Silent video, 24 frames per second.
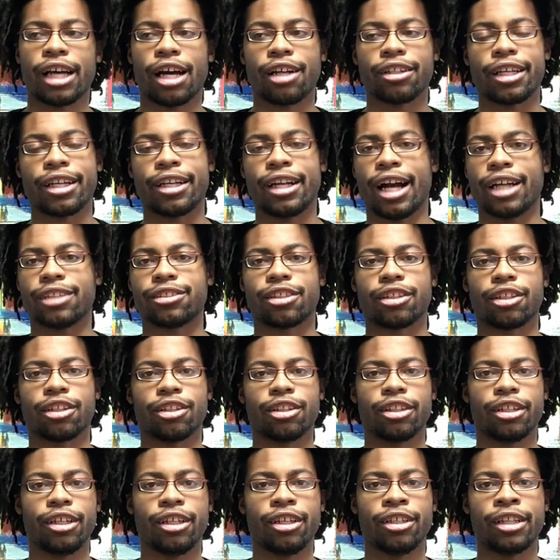how they got to the
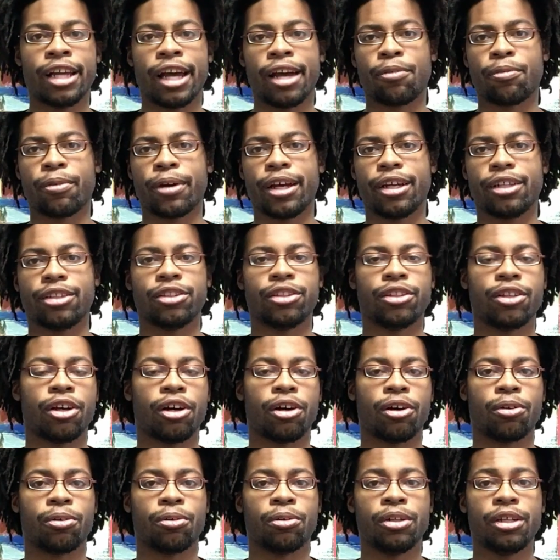league that way?
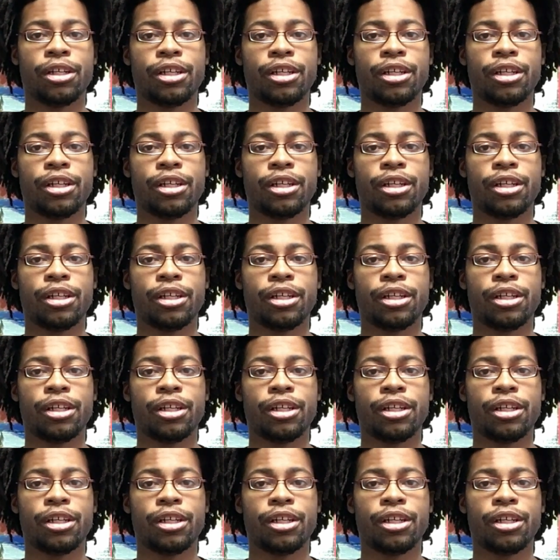No.